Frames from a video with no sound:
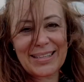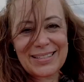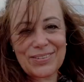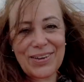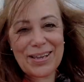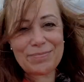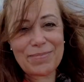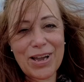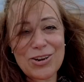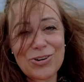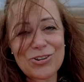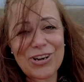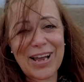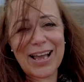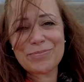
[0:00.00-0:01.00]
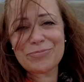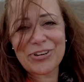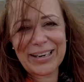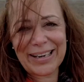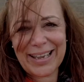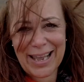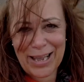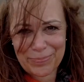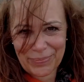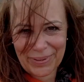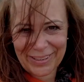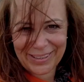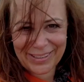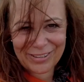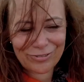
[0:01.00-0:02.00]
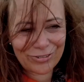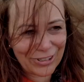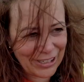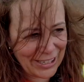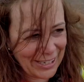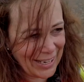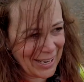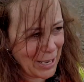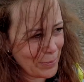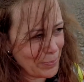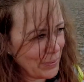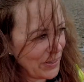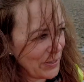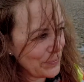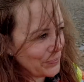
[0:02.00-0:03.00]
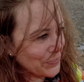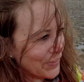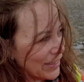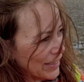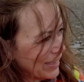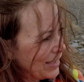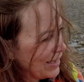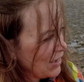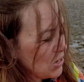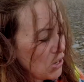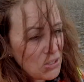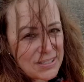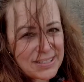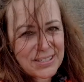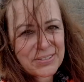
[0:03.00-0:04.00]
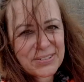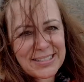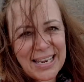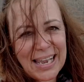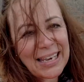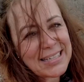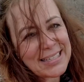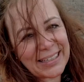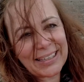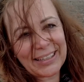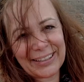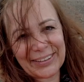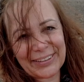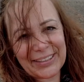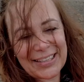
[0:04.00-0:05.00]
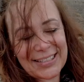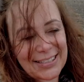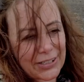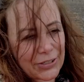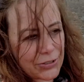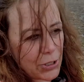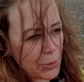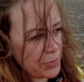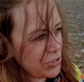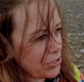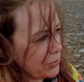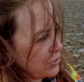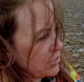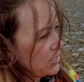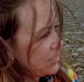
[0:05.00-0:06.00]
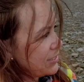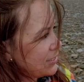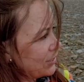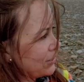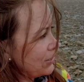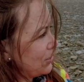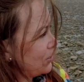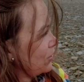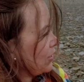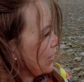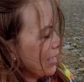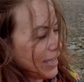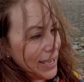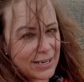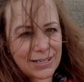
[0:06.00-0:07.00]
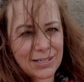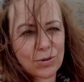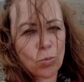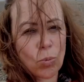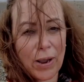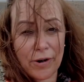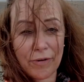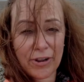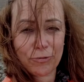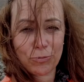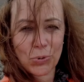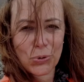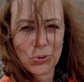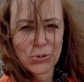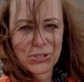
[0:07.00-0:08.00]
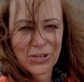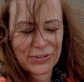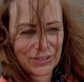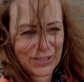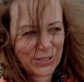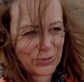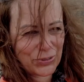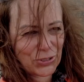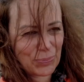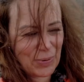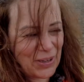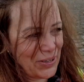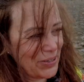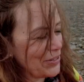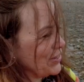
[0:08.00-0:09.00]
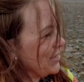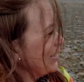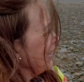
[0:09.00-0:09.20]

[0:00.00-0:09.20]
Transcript: So I'm really happy, really happy. Also standing here, it's a good opportunity to look at where I've walked on the coast path.